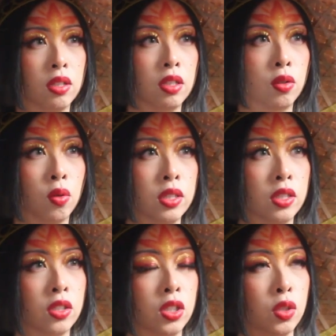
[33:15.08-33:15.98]

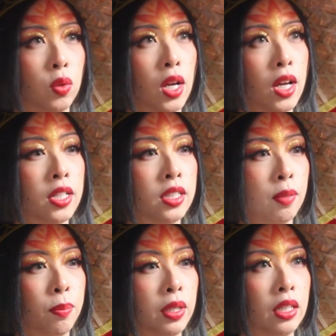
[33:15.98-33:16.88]
accordance to
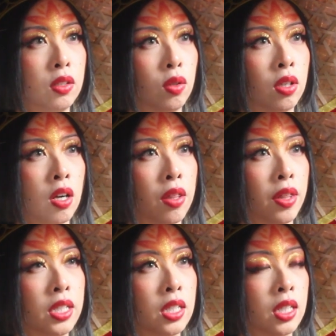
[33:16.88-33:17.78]
stepping into their
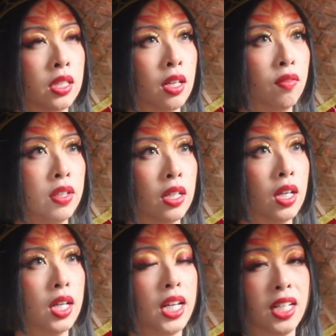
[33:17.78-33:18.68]
authentic self and
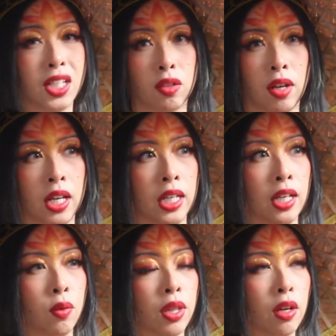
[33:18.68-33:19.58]
integrating
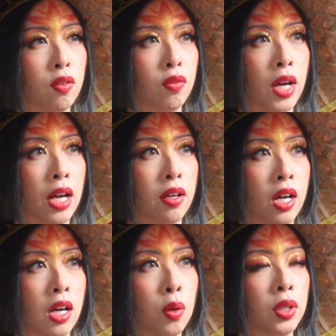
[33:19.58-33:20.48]
it without
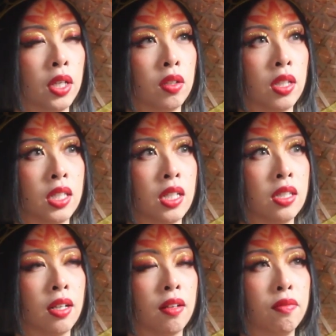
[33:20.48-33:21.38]
holding on to the sense
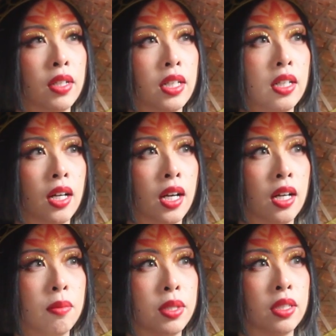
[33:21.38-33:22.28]
of
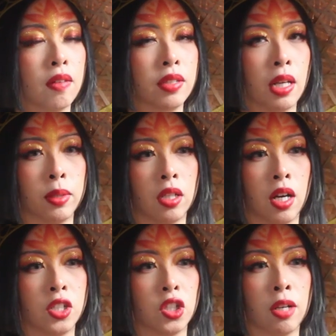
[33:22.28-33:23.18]

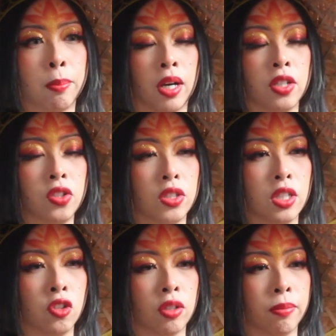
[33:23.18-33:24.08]
self-sabotage and imposter
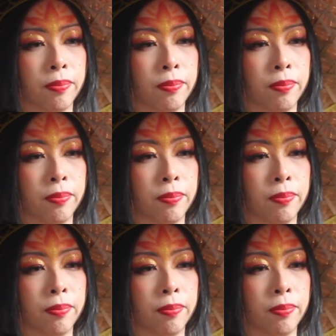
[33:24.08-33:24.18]
syndrome?